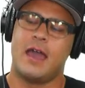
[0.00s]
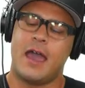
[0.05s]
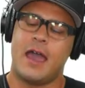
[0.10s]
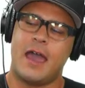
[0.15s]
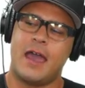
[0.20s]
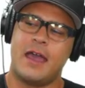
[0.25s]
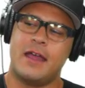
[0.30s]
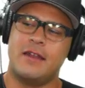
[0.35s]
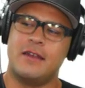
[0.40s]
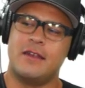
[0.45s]

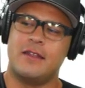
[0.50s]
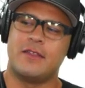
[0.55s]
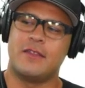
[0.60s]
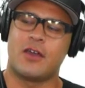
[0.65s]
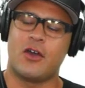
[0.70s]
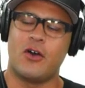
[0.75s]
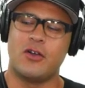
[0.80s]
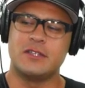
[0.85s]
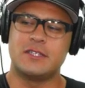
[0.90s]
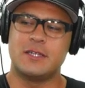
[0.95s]
And the
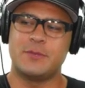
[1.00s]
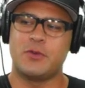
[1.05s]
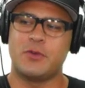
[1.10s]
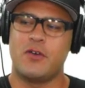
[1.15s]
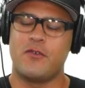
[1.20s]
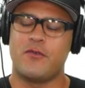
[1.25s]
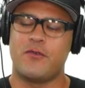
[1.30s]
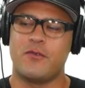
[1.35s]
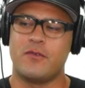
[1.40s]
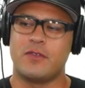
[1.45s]
concept
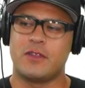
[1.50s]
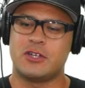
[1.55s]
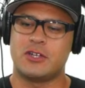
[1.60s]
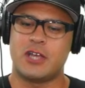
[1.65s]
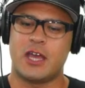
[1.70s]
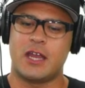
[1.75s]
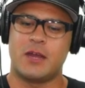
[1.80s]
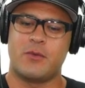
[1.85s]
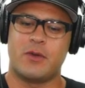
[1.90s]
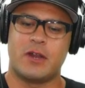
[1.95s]
of the
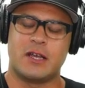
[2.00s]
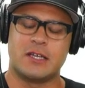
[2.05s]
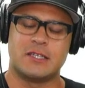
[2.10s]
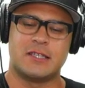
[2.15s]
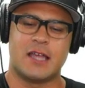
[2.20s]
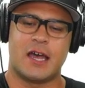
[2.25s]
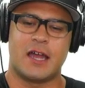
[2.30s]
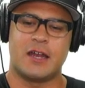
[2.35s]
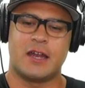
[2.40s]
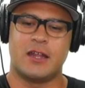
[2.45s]
Chatham when I
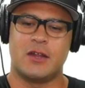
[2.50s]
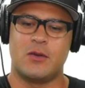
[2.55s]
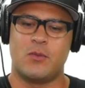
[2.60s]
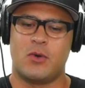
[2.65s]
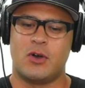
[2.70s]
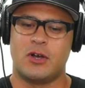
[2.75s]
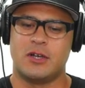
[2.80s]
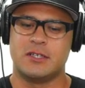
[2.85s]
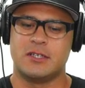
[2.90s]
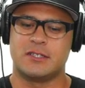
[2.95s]
started it
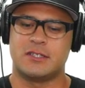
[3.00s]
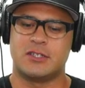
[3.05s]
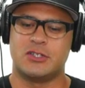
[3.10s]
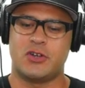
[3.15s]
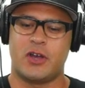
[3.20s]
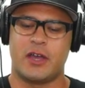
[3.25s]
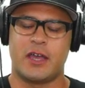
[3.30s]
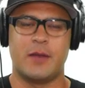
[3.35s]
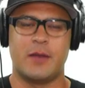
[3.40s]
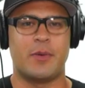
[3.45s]
was to
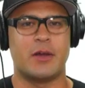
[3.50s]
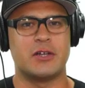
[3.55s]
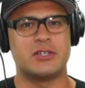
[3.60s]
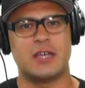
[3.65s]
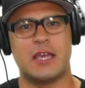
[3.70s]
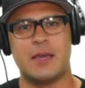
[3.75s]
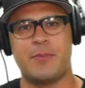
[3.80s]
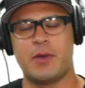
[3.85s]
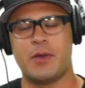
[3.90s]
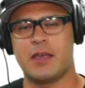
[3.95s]
try and get a bunch
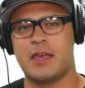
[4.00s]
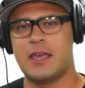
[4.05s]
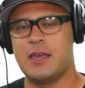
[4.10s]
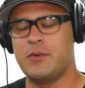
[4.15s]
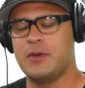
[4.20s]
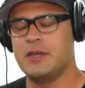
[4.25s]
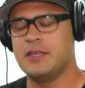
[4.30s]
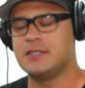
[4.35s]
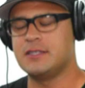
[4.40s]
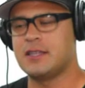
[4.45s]
of epic
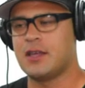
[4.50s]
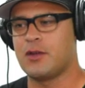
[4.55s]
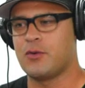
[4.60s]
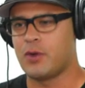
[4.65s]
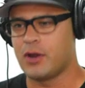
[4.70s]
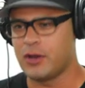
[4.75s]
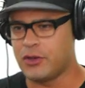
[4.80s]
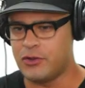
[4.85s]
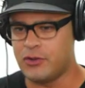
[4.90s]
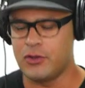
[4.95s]
Kiwis that are
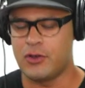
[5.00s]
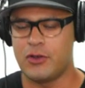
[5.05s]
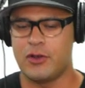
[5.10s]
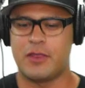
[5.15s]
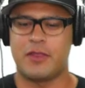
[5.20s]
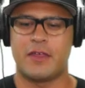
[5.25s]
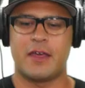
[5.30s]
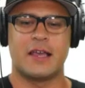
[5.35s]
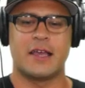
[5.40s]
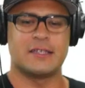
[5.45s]
wanting to do good
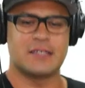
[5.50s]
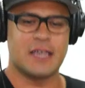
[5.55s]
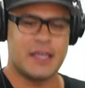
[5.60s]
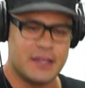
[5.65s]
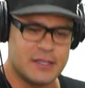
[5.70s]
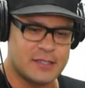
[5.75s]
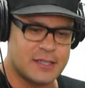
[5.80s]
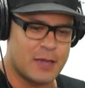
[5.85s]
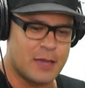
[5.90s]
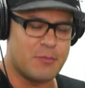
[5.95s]
things
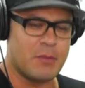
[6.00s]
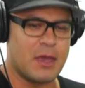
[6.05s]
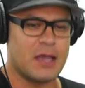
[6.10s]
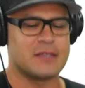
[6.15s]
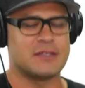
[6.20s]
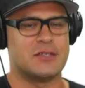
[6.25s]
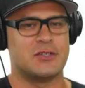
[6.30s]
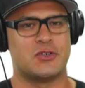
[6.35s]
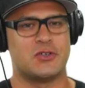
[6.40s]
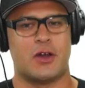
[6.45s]
in the same
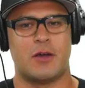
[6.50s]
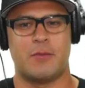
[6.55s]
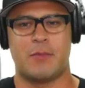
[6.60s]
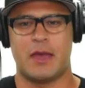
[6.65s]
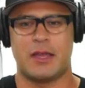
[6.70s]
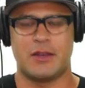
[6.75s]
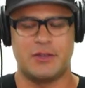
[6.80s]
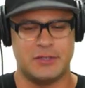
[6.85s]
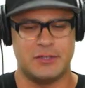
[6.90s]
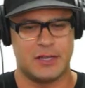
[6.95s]
mix to try and
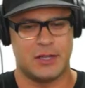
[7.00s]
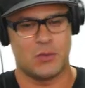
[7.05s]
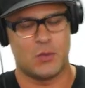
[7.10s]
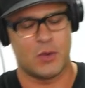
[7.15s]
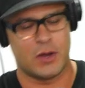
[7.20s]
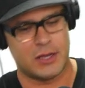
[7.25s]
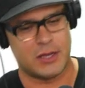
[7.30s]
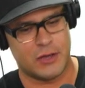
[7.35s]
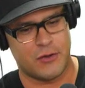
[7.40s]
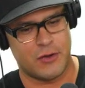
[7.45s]
make New Zealand
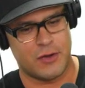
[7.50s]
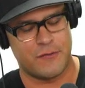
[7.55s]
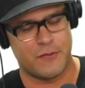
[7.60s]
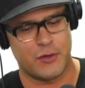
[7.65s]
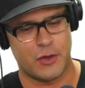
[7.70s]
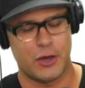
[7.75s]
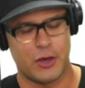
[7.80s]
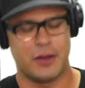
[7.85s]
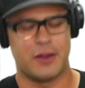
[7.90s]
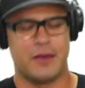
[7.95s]
1 degree
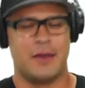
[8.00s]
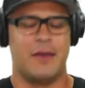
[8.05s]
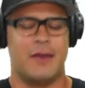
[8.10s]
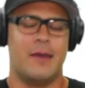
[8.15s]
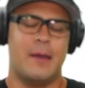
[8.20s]
for good.